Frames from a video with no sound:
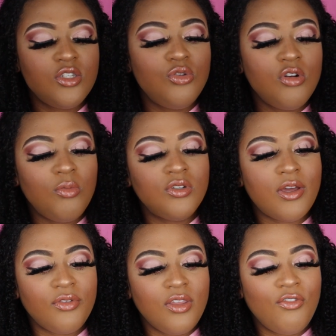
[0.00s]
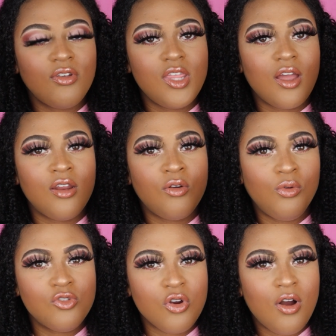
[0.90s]
is suitable definitely for like an
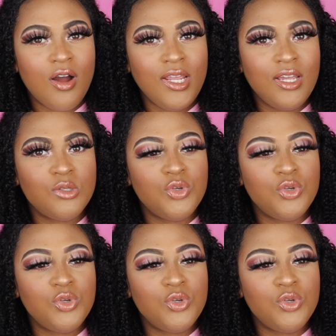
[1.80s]
older audience,